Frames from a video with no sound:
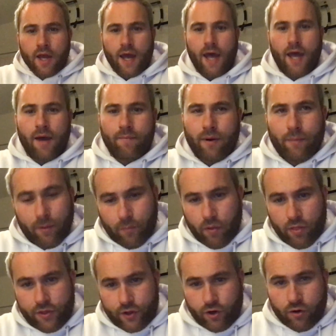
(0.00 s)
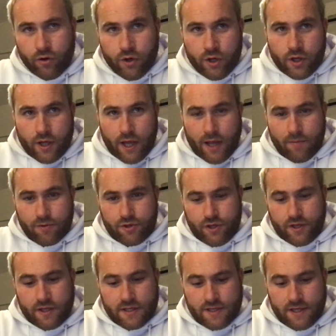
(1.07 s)
about a month ago,
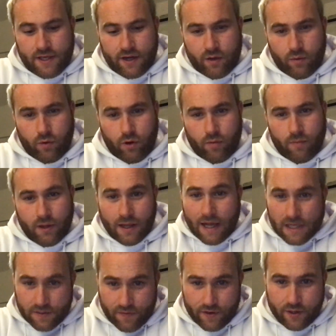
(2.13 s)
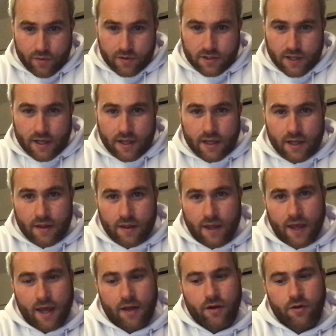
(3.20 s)
so you can see kind of what my last video was like at
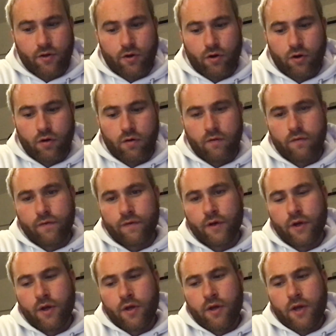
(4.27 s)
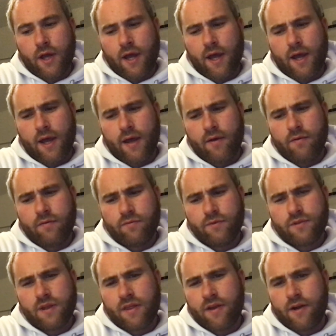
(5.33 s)
the end of
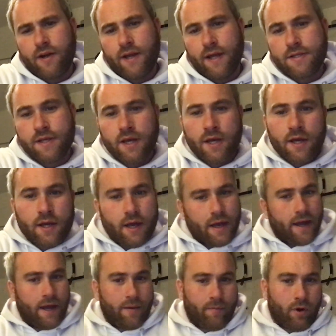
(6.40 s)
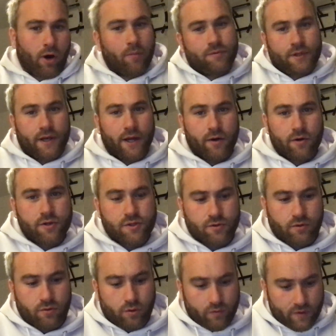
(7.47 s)
was it 30 days up to now.
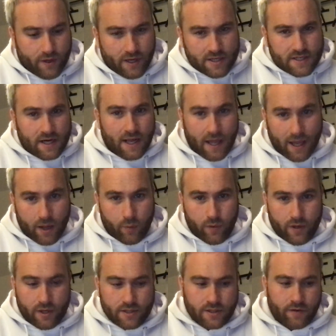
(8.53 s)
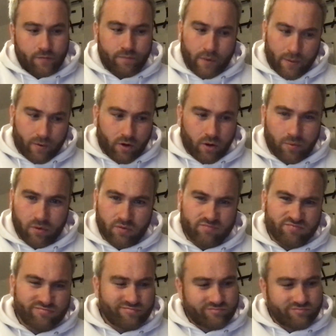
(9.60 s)
So over the next kind of 8 weeks, I've maybe got about